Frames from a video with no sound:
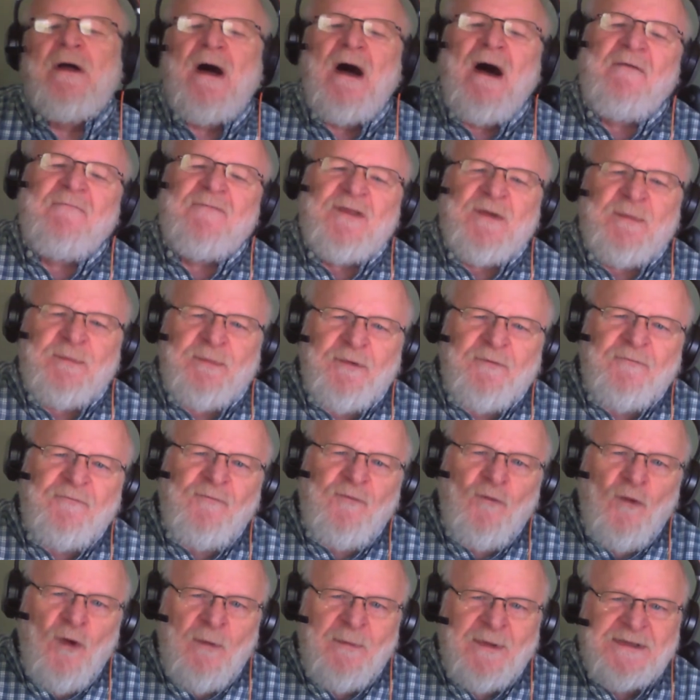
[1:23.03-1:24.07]
of the
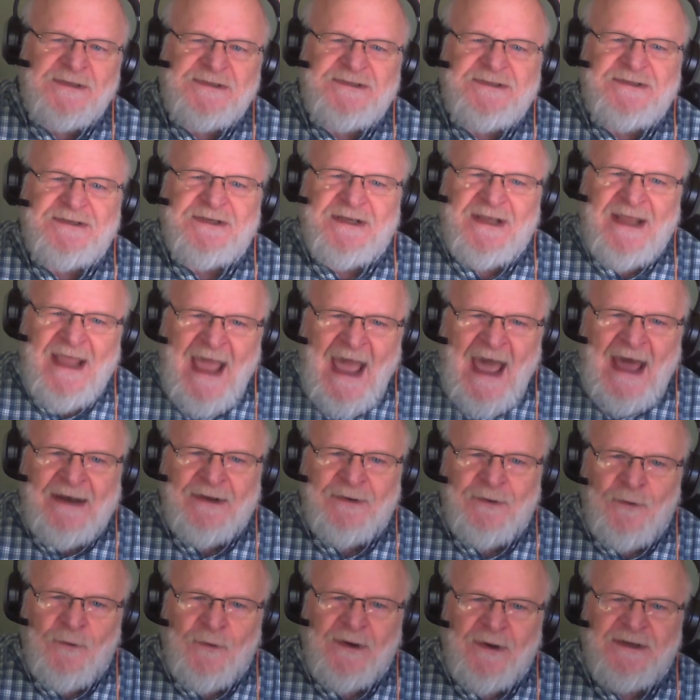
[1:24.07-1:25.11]
performance
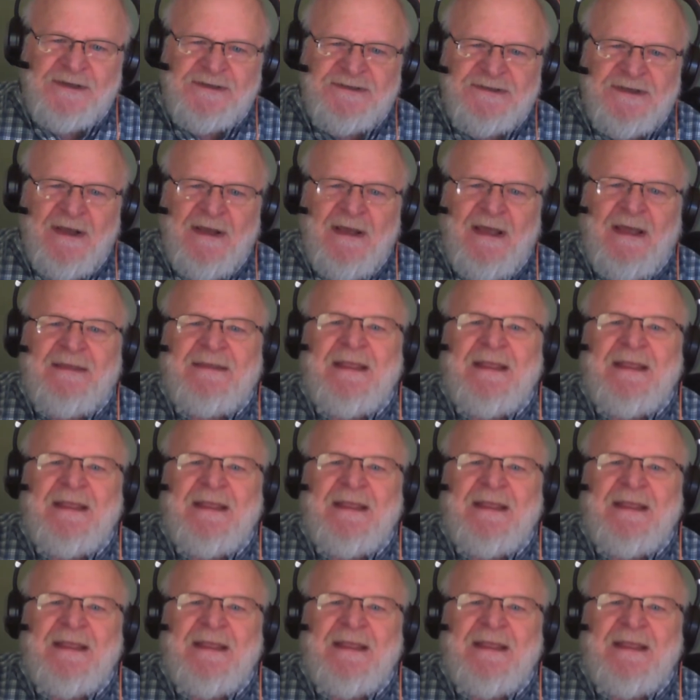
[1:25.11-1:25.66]
categories.